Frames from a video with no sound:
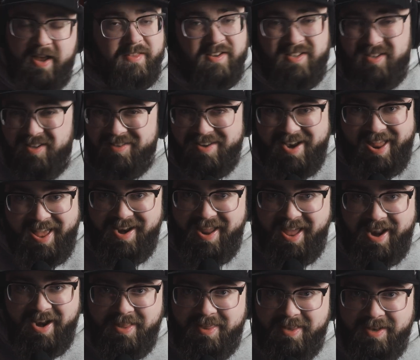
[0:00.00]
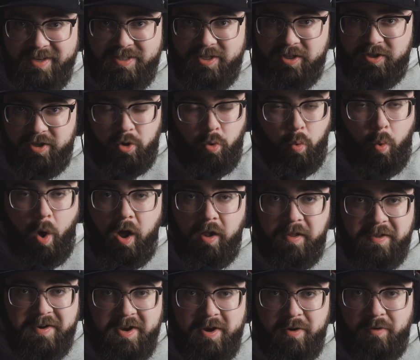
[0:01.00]
But yeah, this doesn't add anything to the
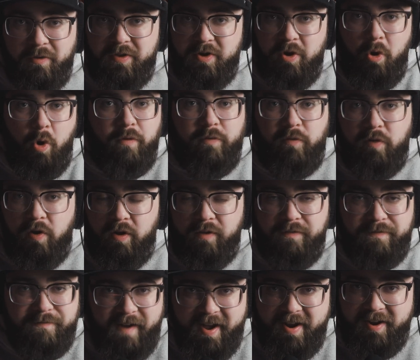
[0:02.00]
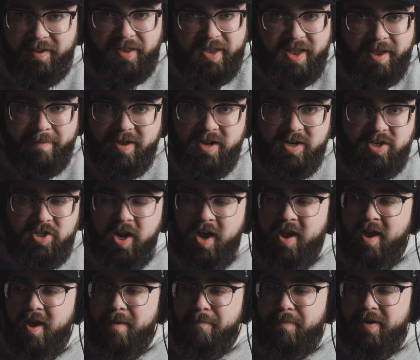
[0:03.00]
quality or the overall final image,
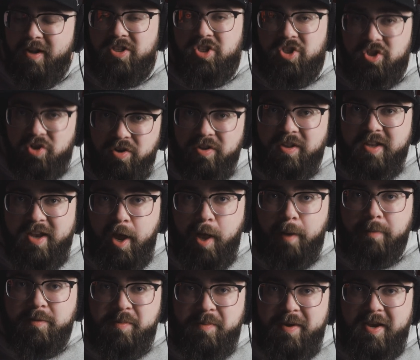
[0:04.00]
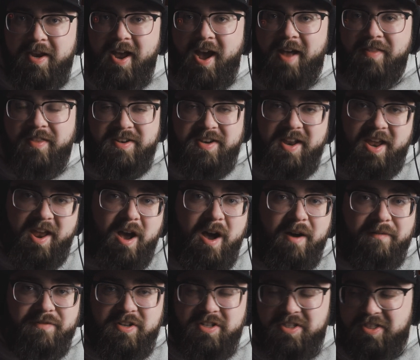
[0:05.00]
but it certainly helps me on the day
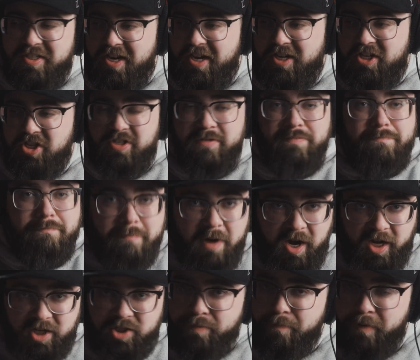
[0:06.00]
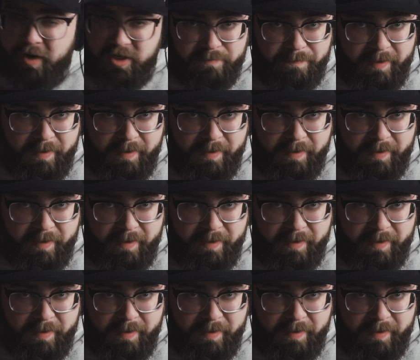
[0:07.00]
of to see just much